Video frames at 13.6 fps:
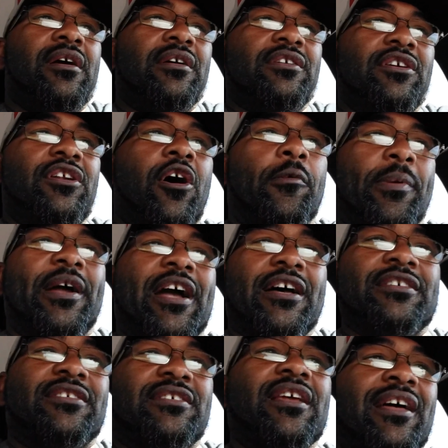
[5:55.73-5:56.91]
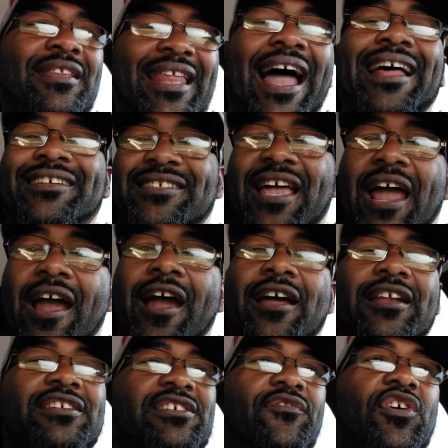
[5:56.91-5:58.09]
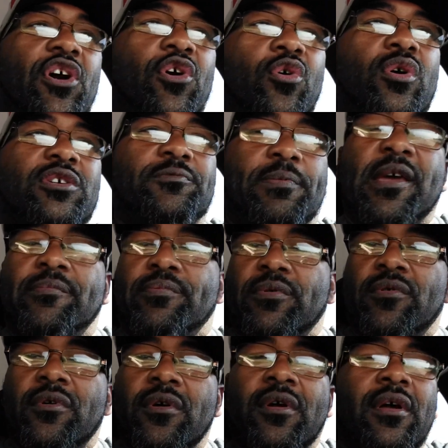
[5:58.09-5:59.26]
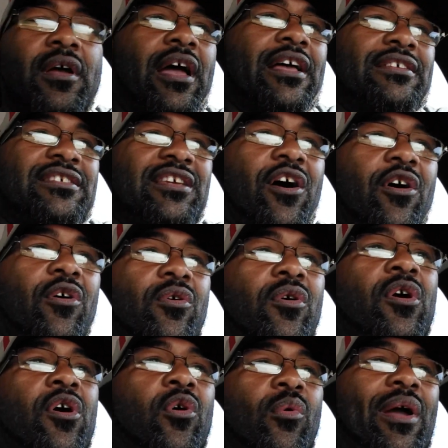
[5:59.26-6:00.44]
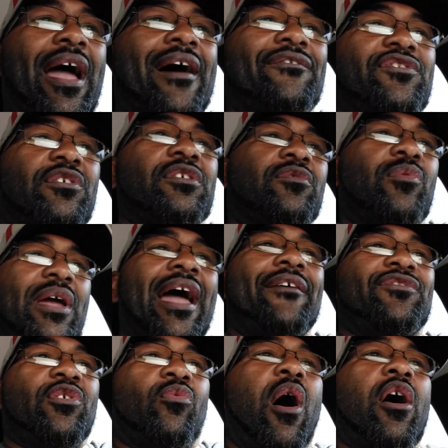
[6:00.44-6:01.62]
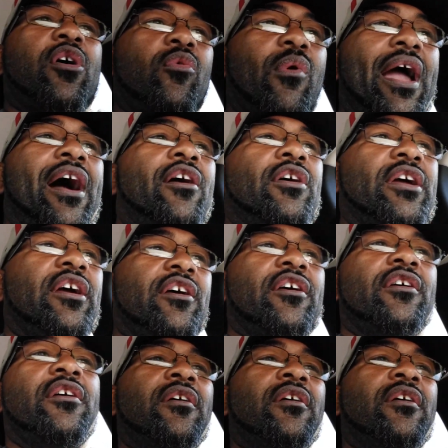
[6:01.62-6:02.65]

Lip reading: You know, because that is the heritage of YaHuWah's people. And so we have to walk around here